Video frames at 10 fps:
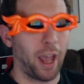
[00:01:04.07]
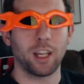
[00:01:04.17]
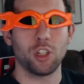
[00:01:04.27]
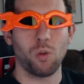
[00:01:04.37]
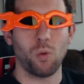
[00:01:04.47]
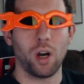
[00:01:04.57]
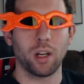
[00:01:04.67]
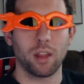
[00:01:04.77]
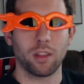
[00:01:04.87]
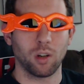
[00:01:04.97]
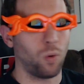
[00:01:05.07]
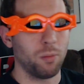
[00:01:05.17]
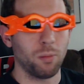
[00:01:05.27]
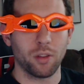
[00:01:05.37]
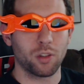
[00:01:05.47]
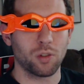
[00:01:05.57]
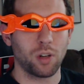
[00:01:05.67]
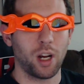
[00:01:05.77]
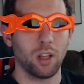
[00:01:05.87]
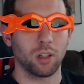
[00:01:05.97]
package you want, either a one month
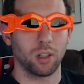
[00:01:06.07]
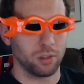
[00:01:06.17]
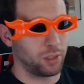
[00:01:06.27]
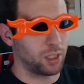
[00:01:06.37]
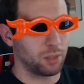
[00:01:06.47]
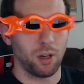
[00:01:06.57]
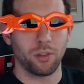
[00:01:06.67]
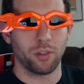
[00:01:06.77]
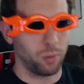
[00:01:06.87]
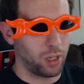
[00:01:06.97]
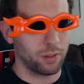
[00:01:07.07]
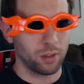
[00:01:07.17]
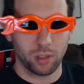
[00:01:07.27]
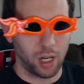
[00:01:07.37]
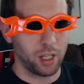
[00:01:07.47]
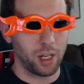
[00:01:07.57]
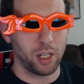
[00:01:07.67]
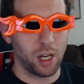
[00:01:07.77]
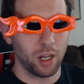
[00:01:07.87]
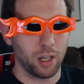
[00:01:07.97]
trial or a six month or whatever, yada
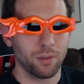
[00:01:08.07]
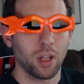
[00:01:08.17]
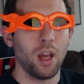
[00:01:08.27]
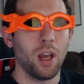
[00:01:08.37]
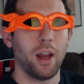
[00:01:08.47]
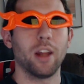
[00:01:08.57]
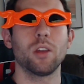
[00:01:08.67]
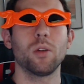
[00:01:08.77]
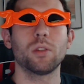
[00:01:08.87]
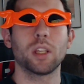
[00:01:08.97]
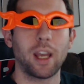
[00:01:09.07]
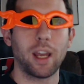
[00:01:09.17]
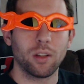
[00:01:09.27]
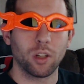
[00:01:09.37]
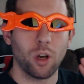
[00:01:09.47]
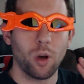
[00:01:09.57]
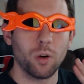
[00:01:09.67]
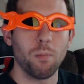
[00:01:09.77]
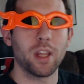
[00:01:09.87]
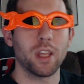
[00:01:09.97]
yada yada, and use the, the
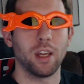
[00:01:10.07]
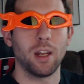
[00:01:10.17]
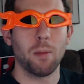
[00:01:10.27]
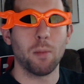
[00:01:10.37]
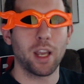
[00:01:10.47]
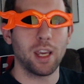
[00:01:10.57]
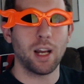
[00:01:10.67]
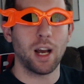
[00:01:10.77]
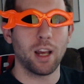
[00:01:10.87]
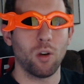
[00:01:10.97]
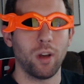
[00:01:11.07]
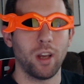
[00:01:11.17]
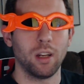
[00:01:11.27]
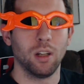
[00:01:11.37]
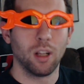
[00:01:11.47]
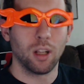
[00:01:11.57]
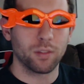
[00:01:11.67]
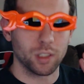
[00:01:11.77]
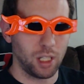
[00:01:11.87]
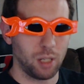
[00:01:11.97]
code MINION, M I N I O N,
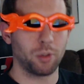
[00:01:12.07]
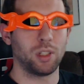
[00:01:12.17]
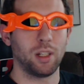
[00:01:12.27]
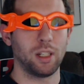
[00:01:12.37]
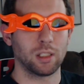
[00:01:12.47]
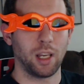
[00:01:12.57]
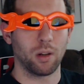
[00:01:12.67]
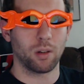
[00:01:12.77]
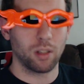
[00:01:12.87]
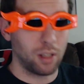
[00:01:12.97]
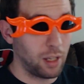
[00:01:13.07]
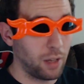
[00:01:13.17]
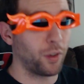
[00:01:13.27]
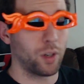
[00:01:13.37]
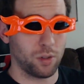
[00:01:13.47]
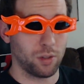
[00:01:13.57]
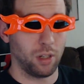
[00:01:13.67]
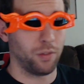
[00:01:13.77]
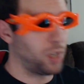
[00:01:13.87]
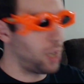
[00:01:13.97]
for a 10% discount. If you're
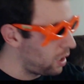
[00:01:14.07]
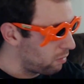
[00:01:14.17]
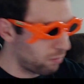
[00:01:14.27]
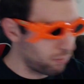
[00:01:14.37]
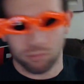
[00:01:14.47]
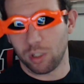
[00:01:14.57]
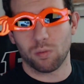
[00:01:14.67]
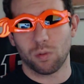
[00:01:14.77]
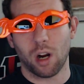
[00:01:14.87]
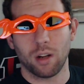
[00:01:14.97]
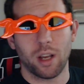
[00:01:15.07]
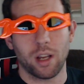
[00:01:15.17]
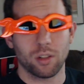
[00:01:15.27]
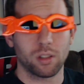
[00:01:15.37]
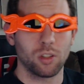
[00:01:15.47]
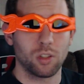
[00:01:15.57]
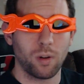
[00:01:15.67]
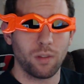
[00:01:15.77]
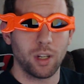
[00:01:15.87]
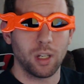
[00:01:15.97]
interested. If you're not, disregard that and just
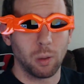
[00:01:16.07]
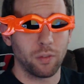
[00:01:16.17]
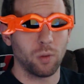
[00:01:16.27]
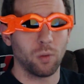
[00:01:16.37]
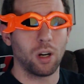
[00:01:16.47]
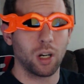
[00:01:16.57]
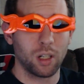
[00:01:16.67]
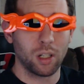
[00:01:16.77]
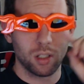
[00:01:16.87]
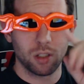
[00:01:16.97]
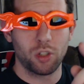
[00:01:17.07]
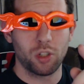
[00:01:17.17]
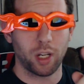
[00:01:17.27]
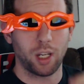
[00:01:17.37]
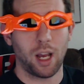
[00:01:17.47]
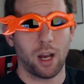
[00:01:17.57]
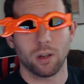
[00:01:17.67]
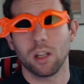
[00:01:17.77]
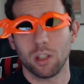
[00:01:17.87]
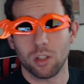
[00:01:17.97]
enjoy the video. If you are, check it
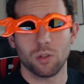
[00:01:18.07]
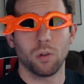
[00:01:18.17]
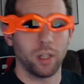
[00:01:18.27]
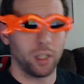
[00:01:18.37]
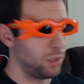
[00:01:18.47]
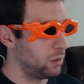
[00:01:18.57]
out and enjoy.